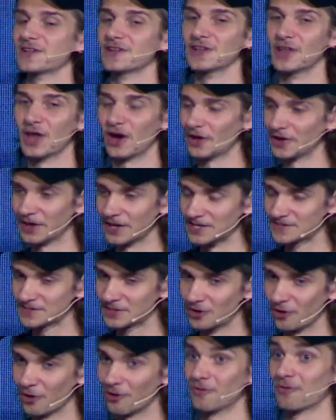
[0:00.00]
not nice
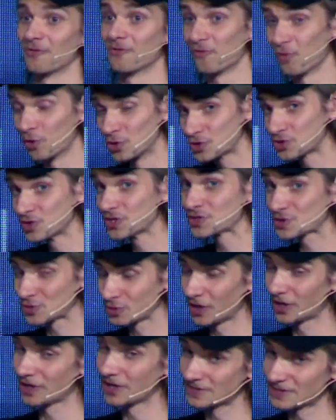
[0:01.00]
at all. Fortunately,
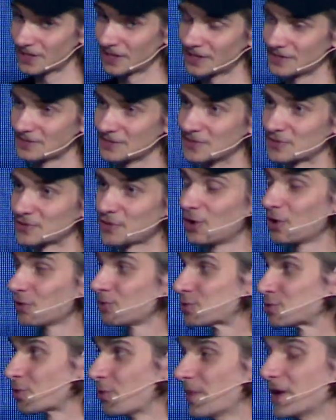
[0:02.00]
Solana is adding syscalls,
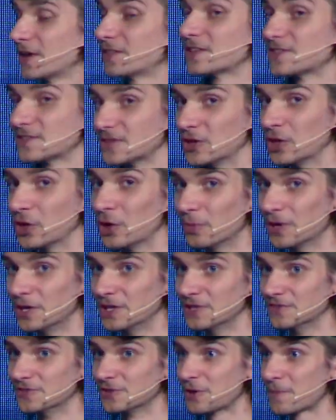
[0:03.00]
which will make this a little bit
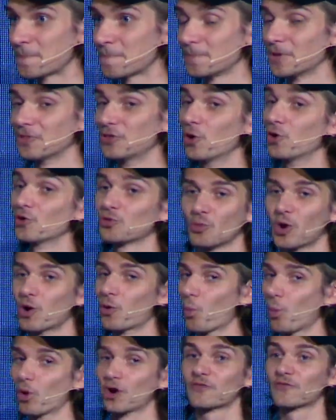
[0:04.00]
easier, but those
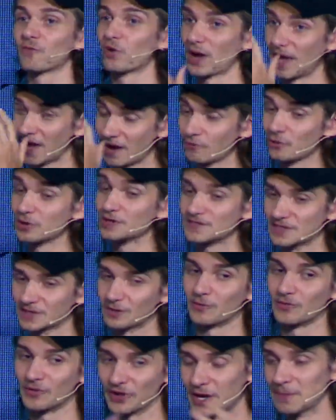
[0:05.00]
won't work for every
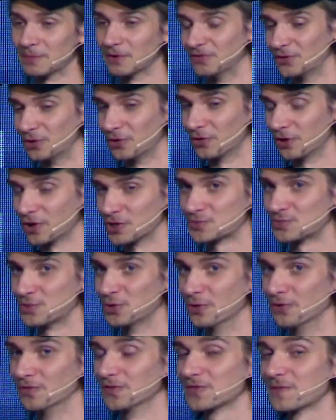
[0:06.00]
single type of zero-knowledge
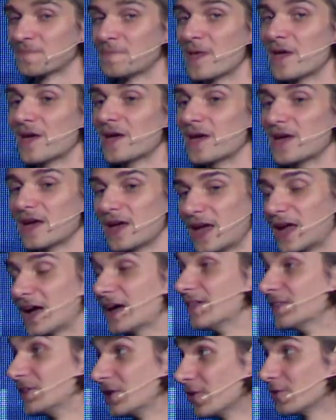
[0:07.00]
proofs.
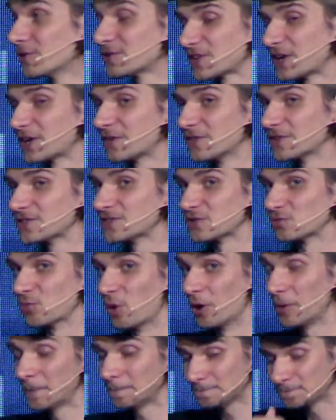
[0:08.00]
And the other side of this as
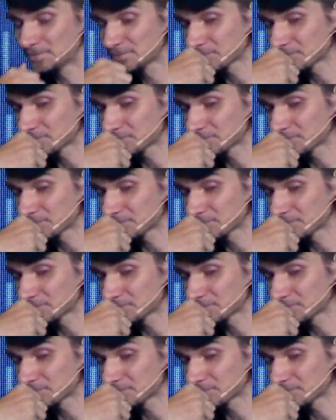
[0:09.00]
well